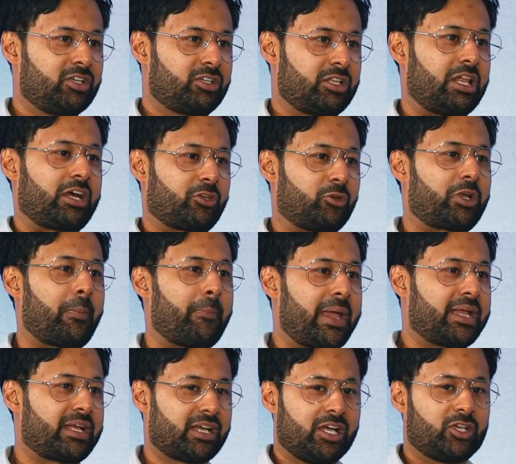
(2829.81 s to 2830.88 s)
Yeah, you can
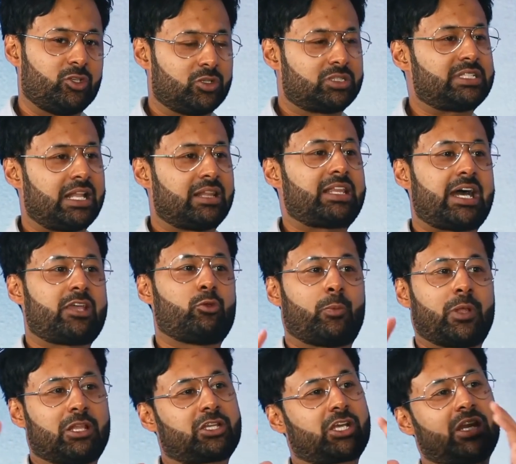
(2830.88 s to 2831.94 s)
make, you sell that, you
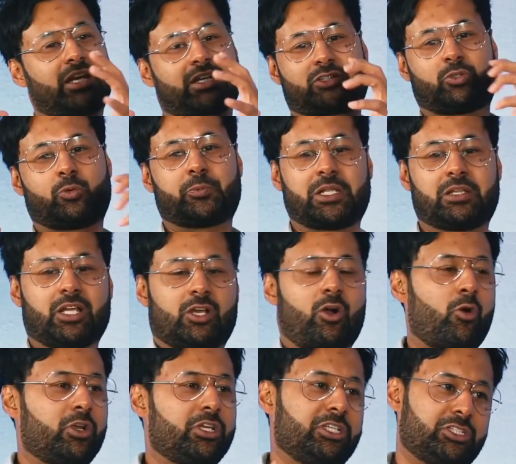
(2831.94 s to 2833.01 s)
build a connect, you build,
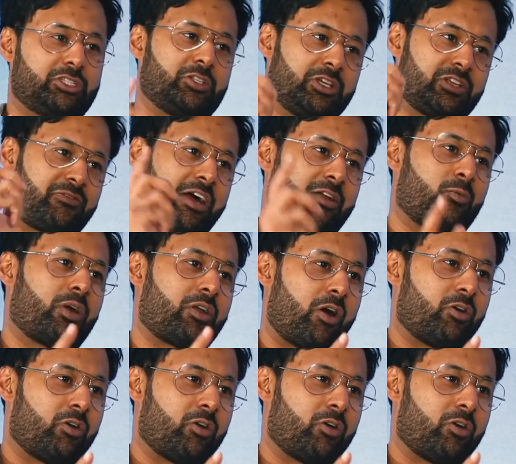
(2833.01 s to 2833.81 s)
all you need to do is find one